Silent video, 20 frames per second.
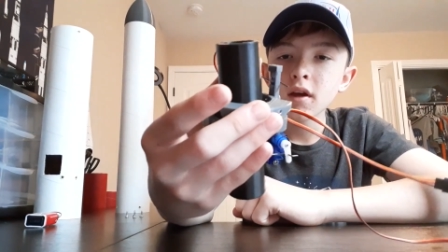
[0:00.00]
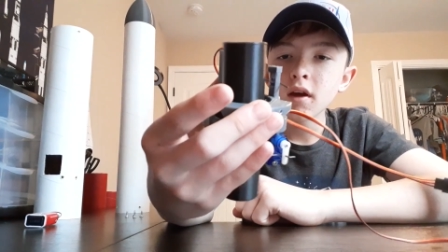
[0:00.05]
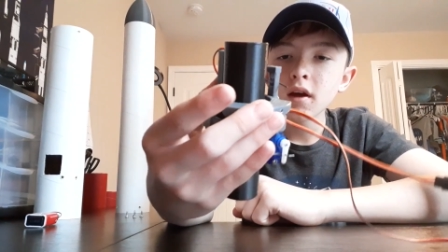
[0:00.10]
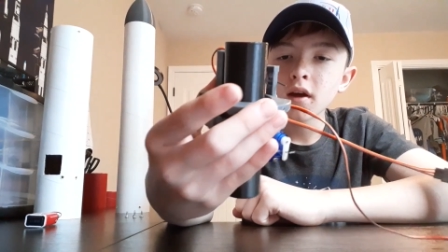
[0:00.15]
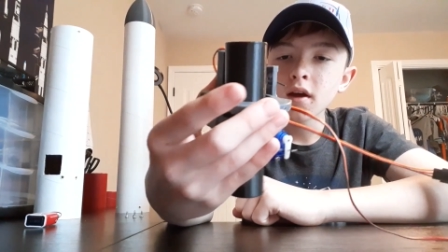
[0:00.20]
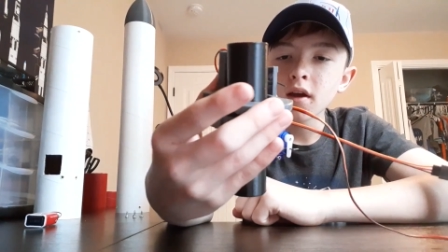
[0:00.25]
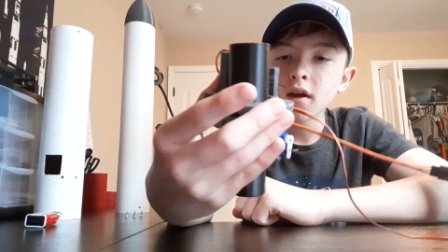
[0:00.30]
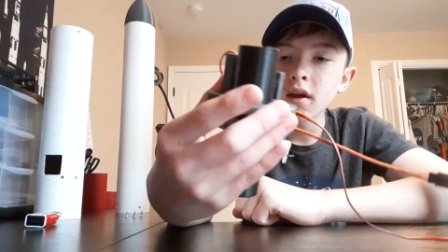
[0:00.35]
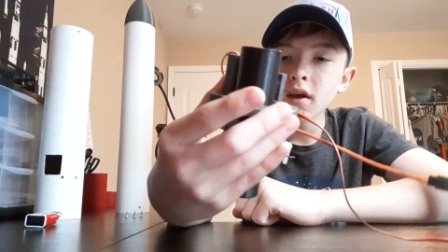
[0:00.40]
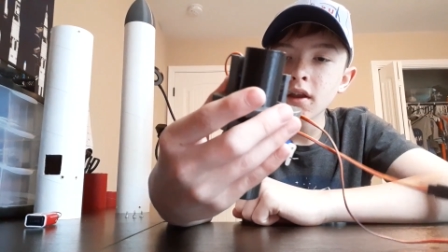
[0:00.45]

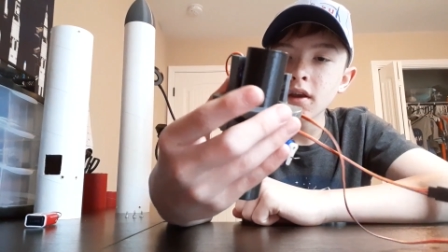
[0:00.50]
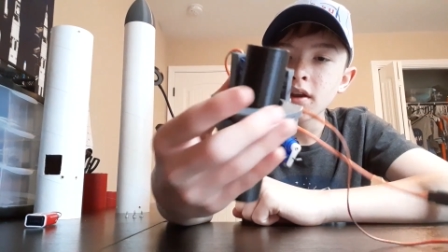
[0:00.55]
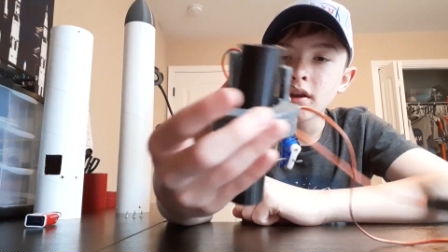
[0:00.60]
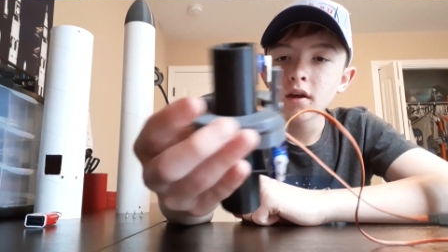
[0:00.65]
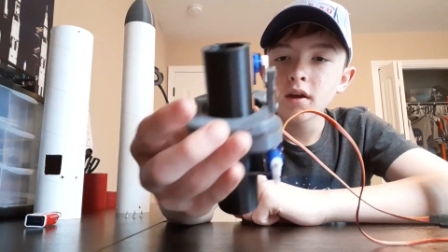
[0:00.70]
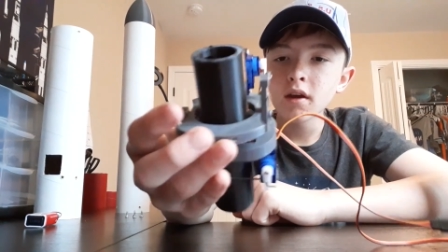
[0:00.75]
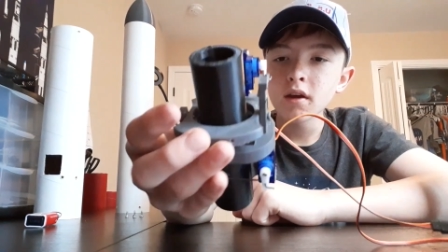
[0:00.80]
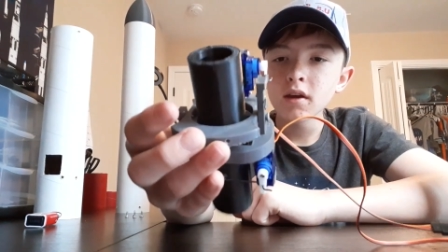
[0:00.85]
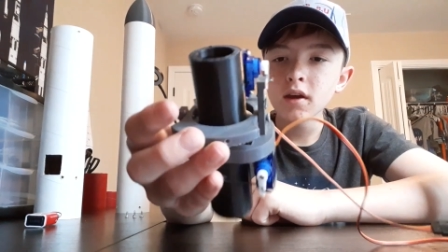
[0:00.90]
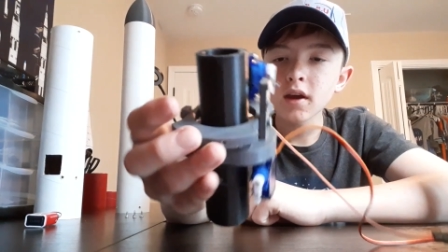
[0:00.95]
And,
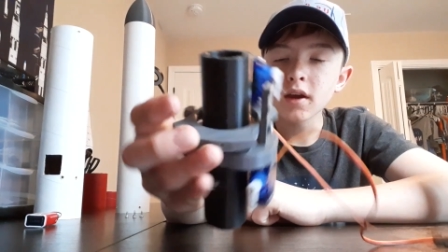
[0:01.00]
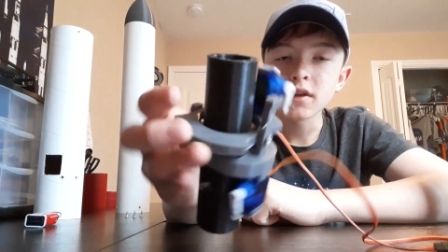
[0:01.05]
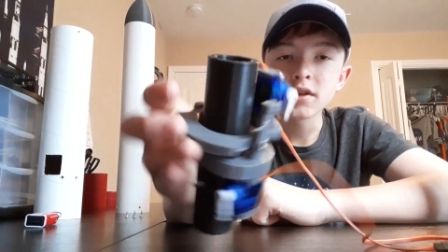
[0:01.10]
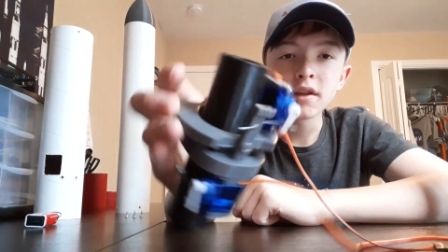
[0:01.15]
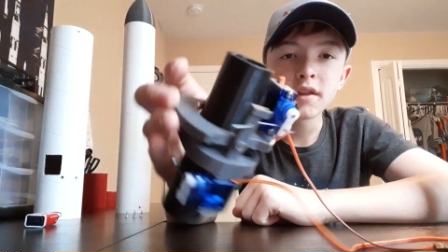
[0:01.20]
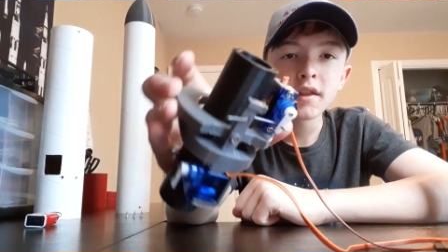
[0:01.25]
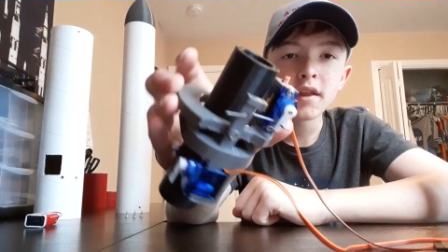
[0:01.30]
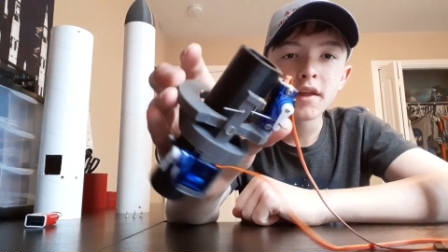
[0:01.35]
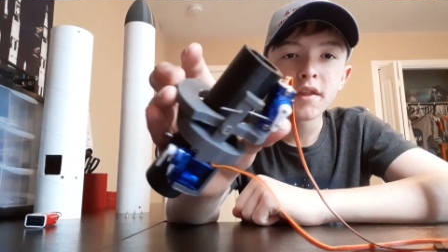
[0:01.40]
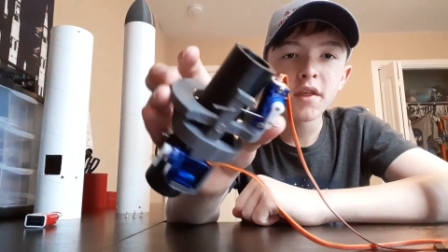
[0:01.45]
uh, yeah, I
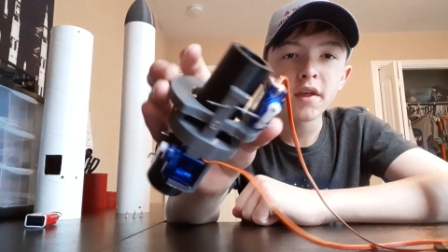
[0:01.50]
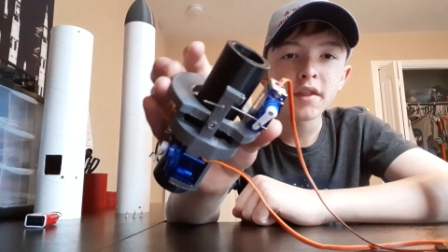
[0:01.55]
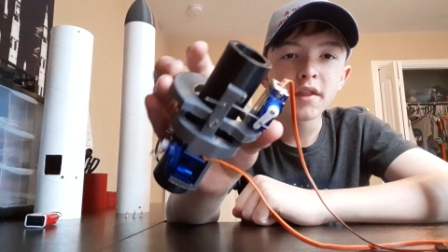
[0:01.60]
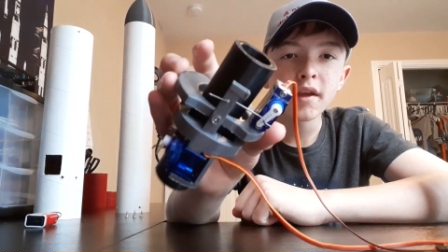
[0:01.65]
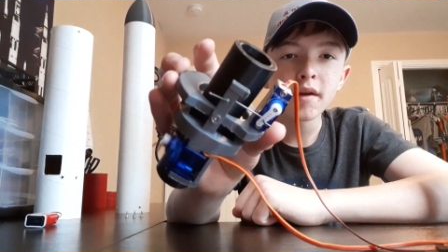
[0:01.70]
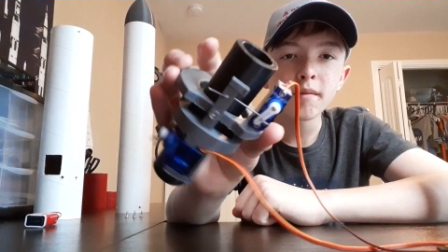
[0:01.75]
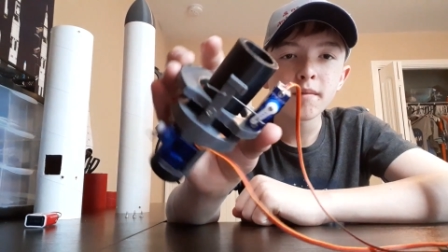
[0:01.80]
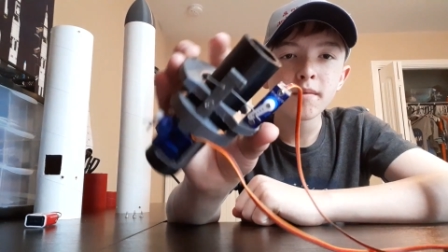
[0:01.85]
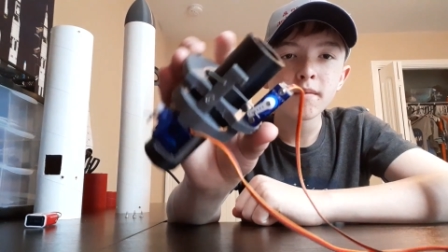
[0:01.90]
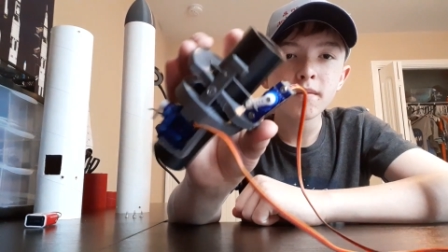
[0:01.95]
think, I think
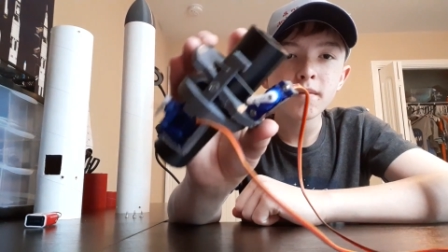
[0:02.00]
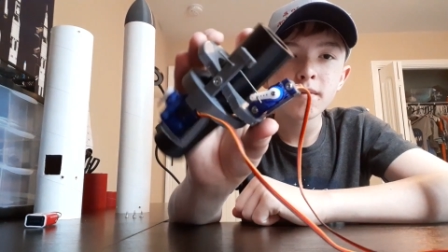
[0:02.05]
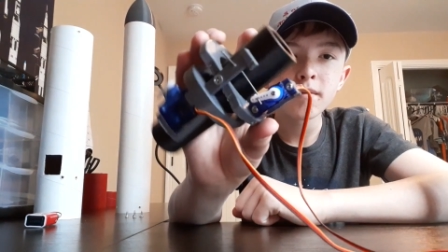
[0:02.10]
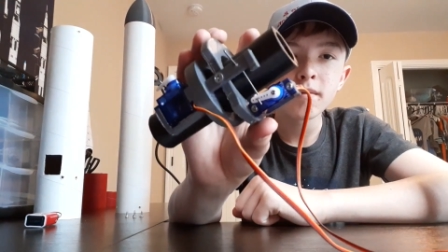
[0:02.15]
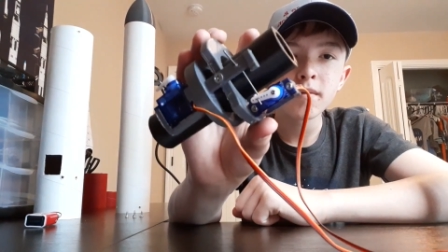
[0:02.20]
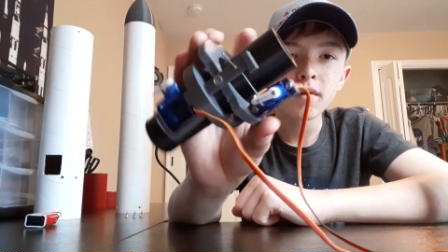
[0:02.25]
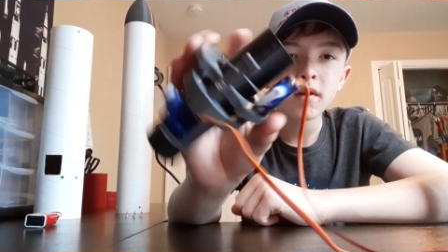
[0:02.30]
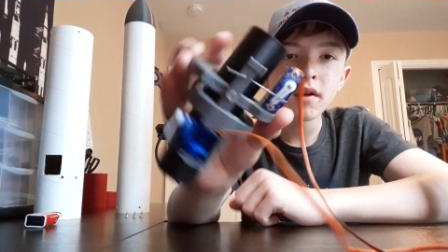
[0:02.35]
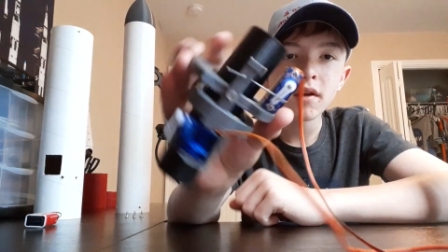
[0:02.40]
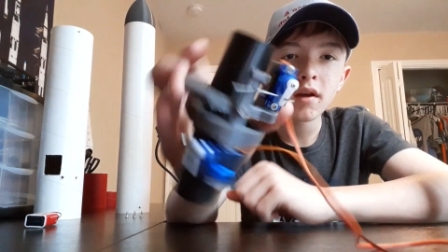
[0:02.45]
that,
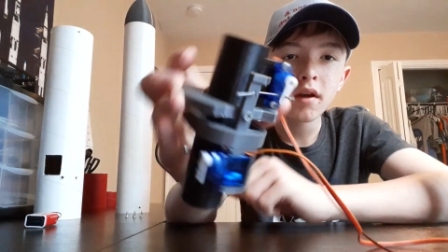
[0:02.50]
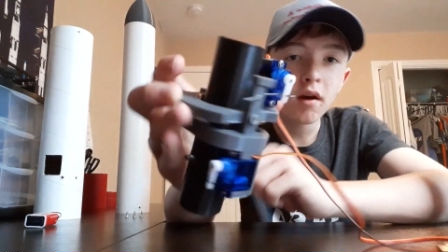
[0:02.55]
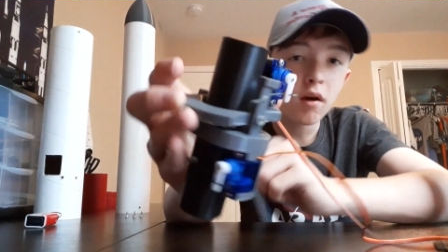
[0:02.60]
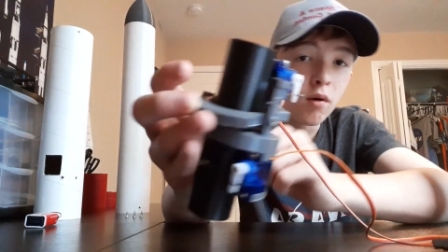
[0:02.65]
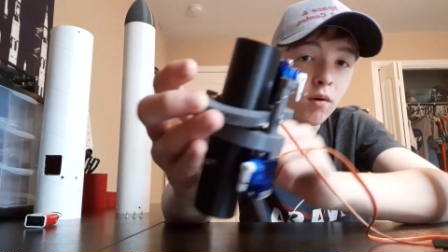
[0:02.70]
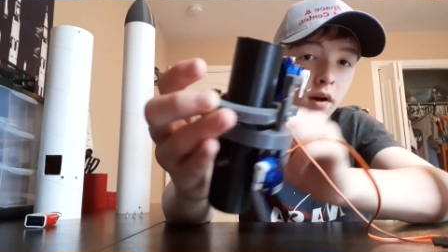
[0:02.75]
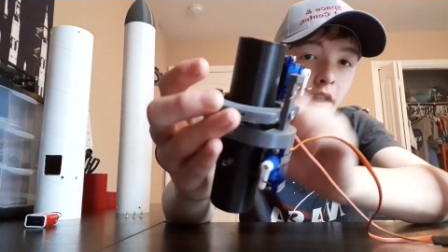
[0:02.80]
oh,